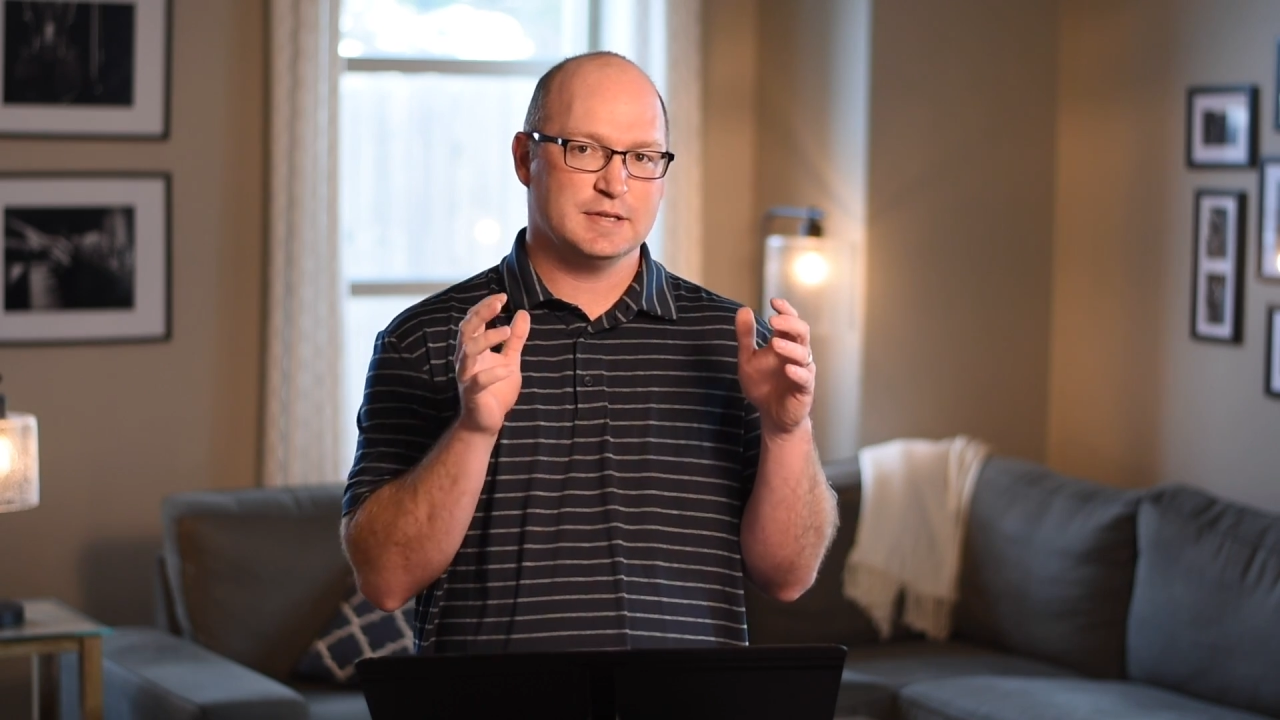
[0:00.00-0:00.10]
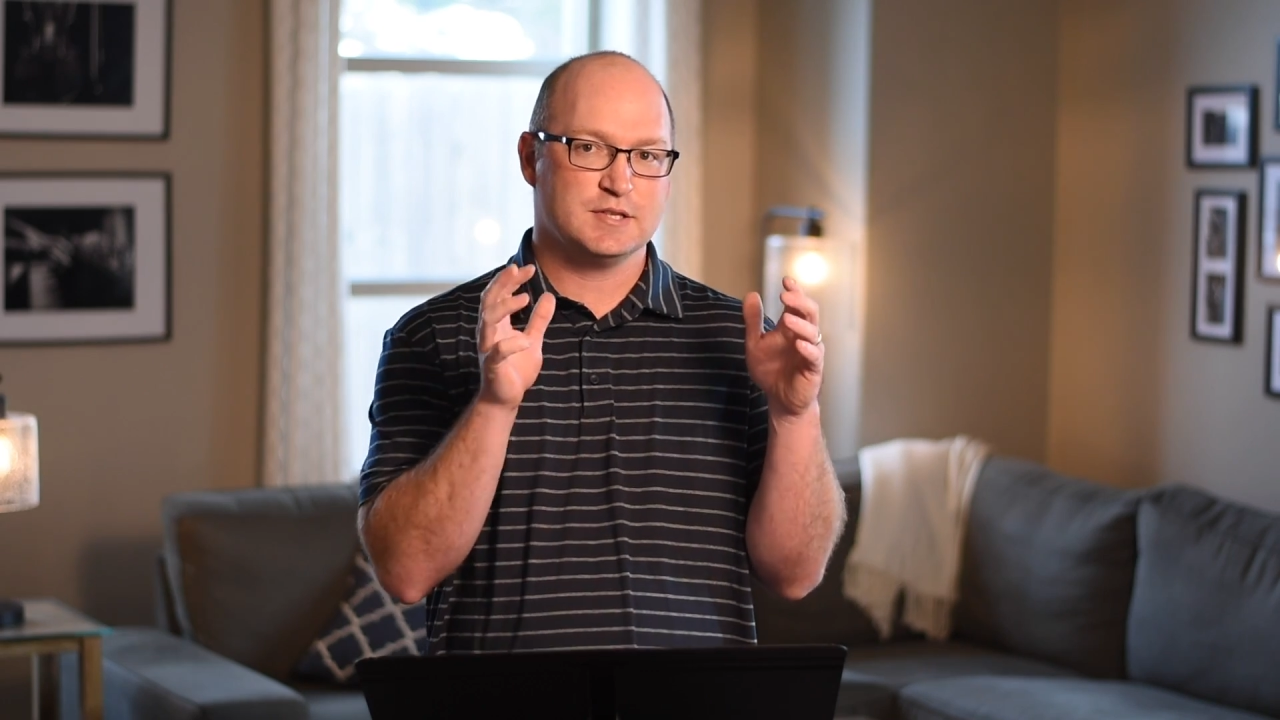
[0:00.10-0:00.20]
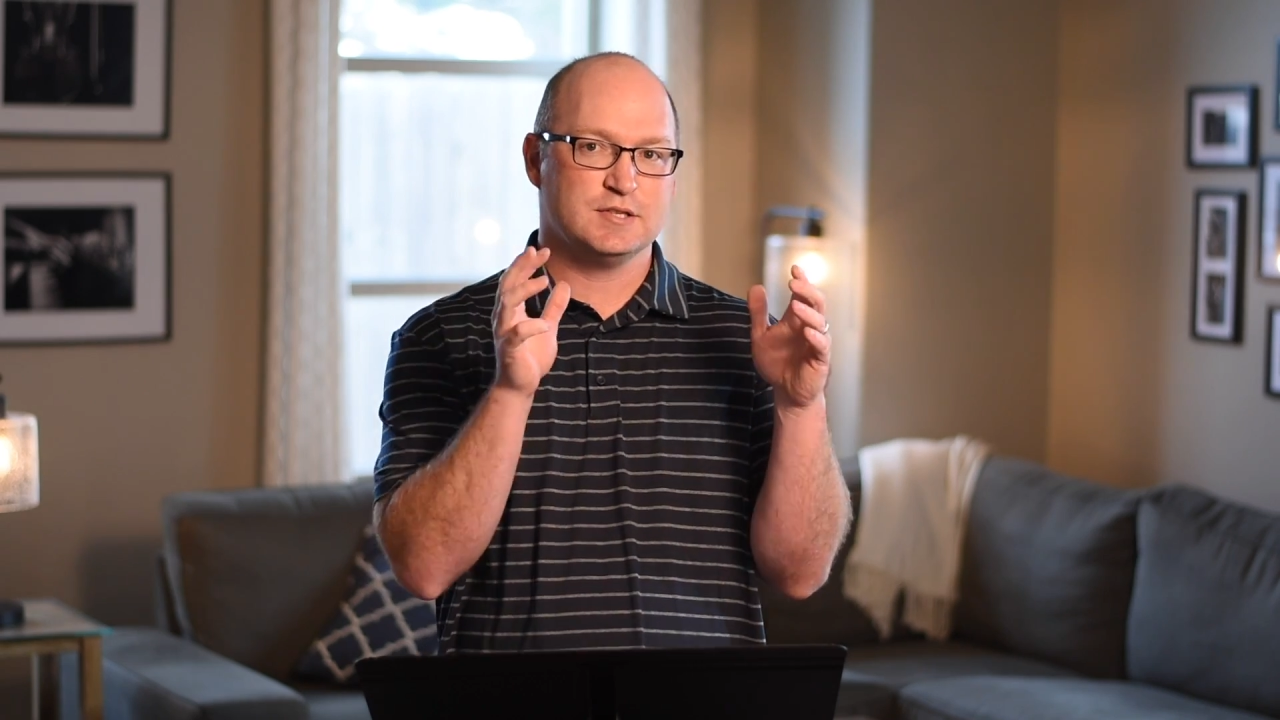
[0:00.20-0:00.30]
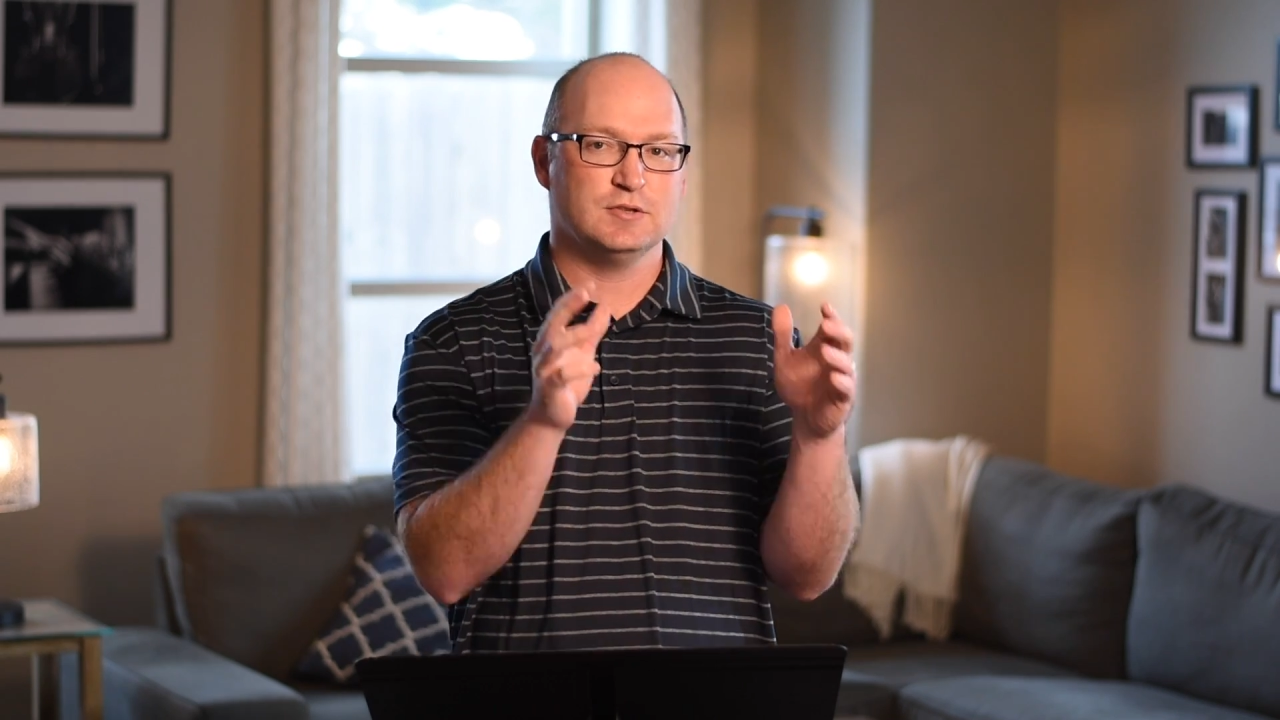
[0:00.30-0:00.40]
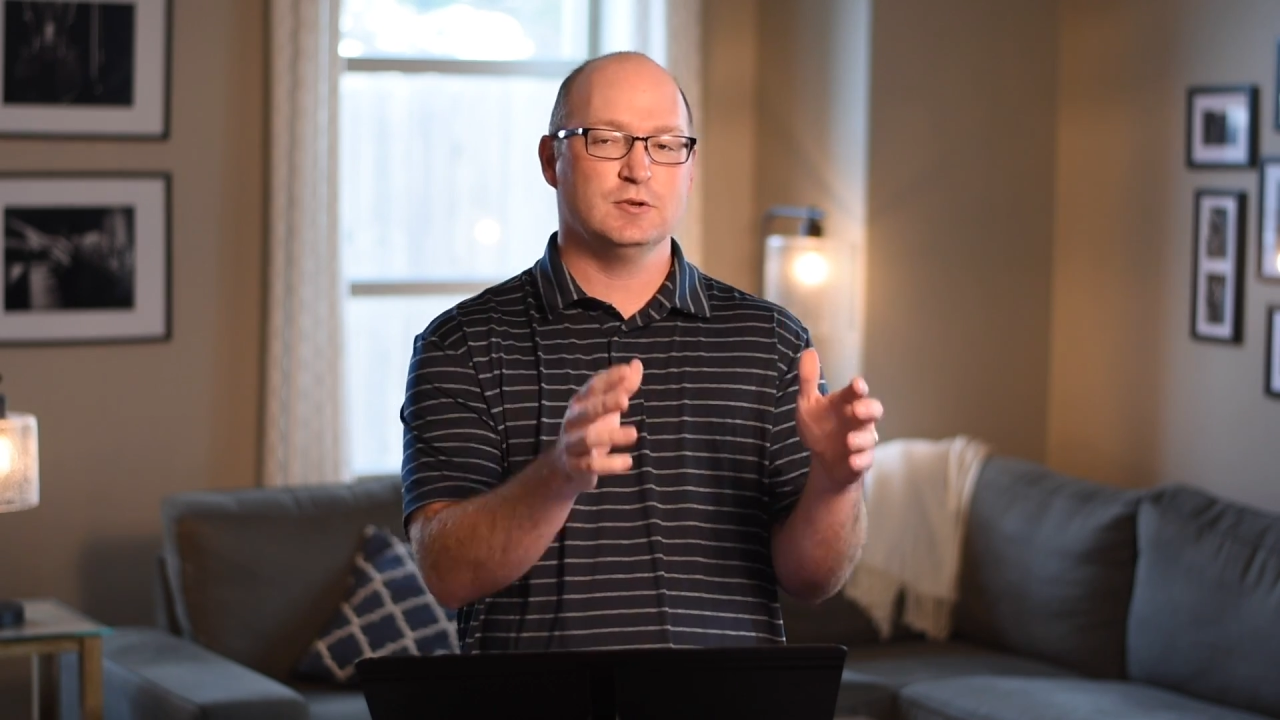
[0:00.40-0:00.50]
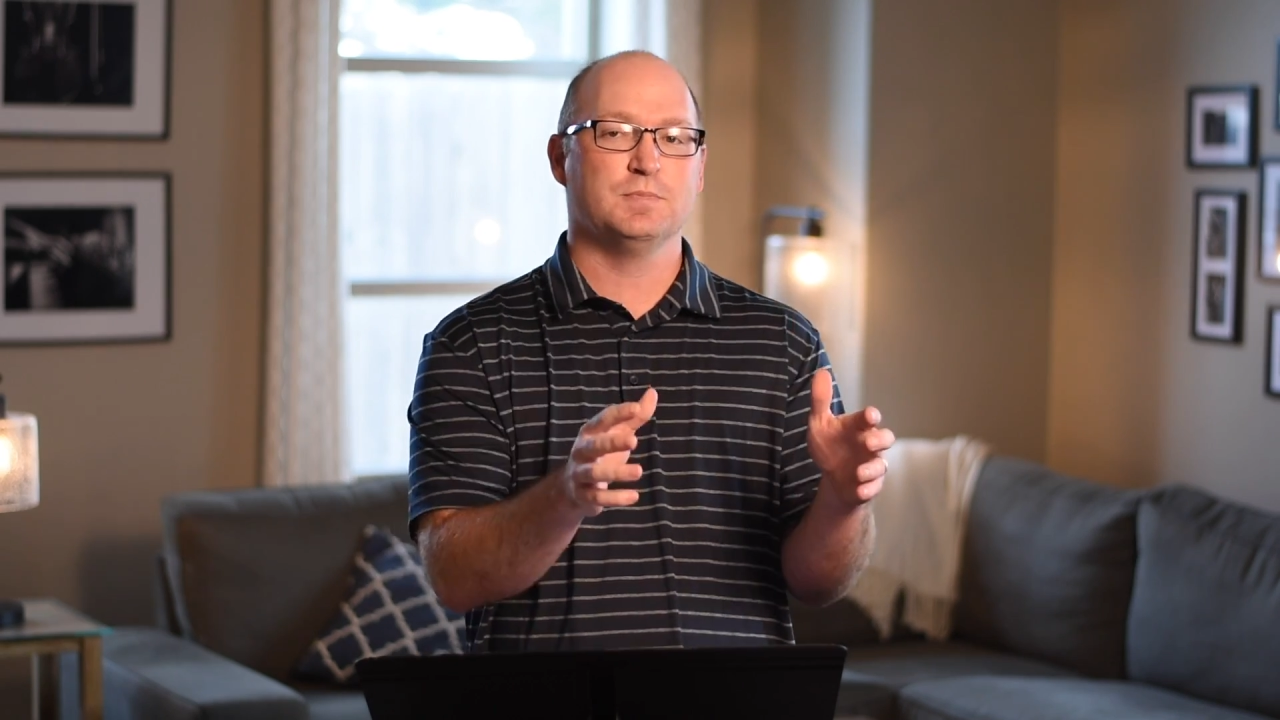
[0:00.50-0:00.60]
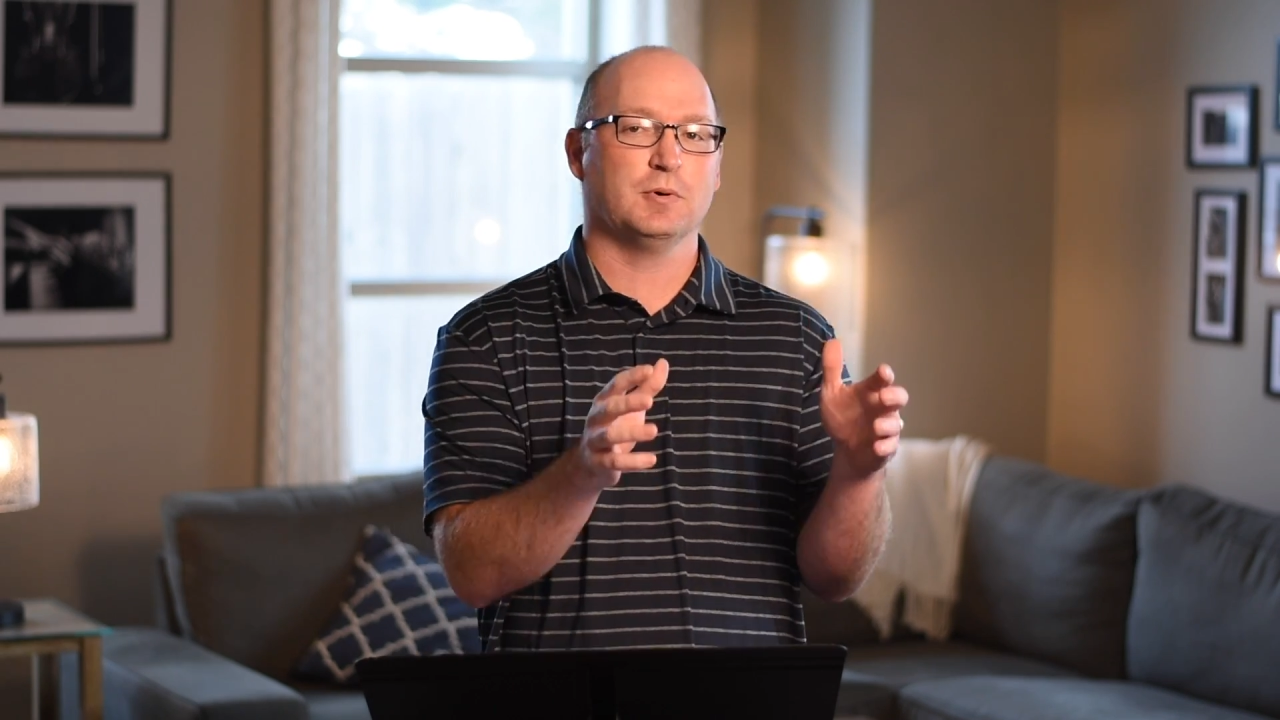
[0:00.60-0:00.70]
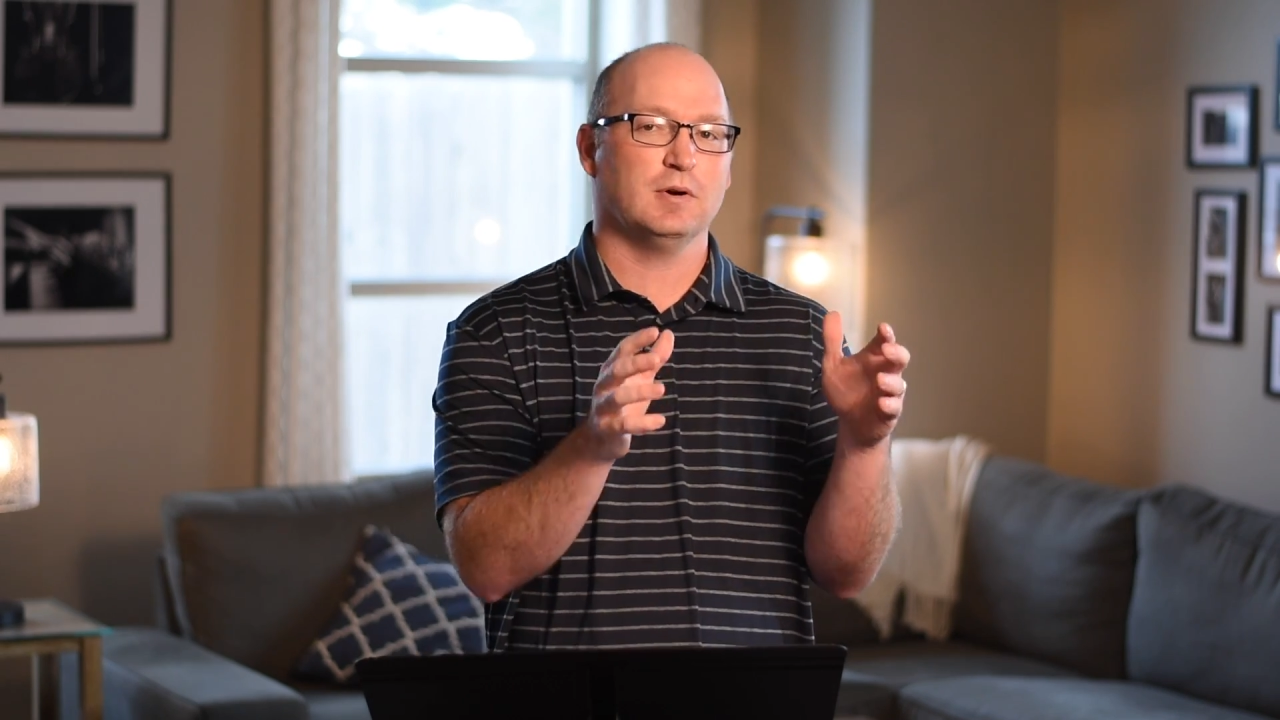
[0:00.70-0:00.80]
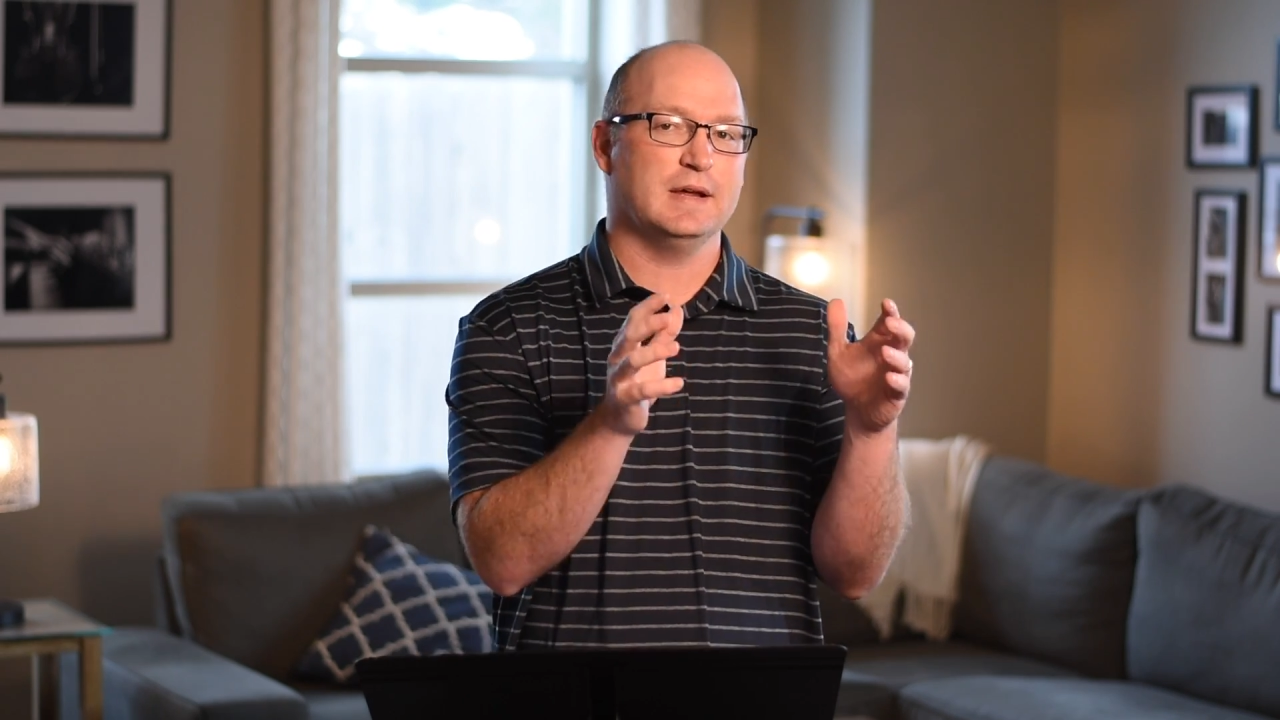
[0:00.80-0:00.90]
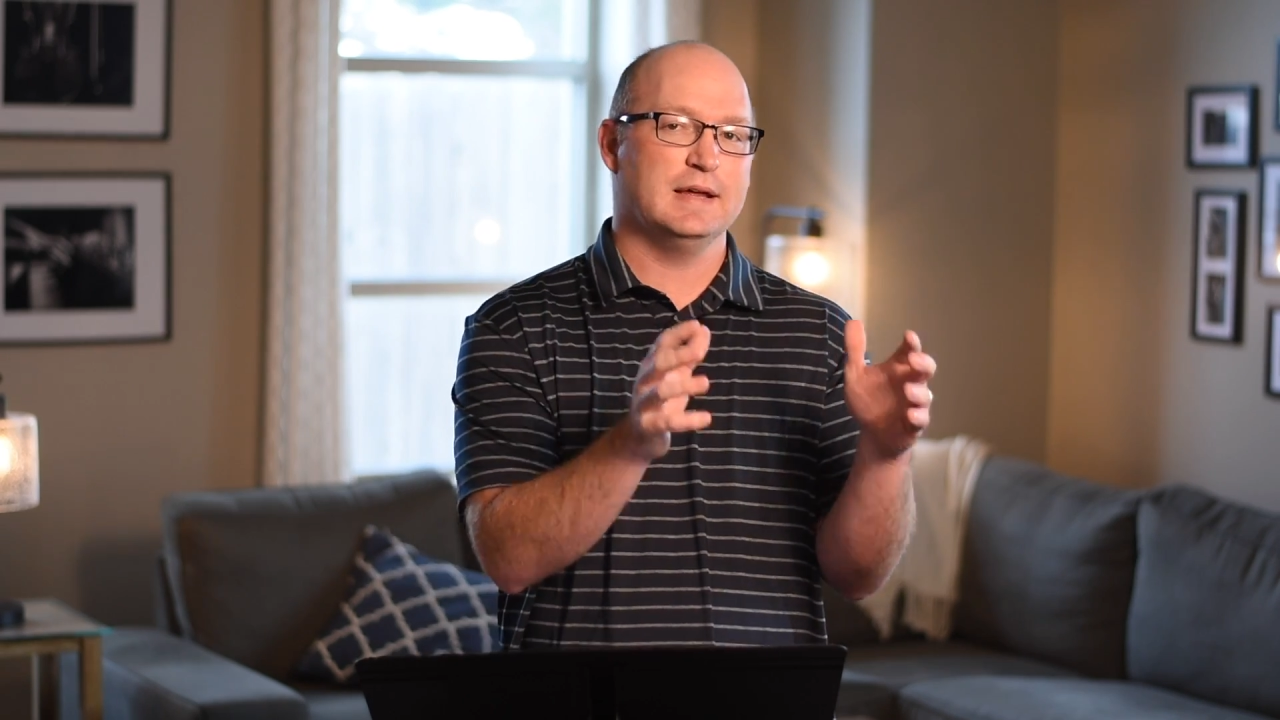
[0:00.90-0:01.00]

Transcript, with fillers: is super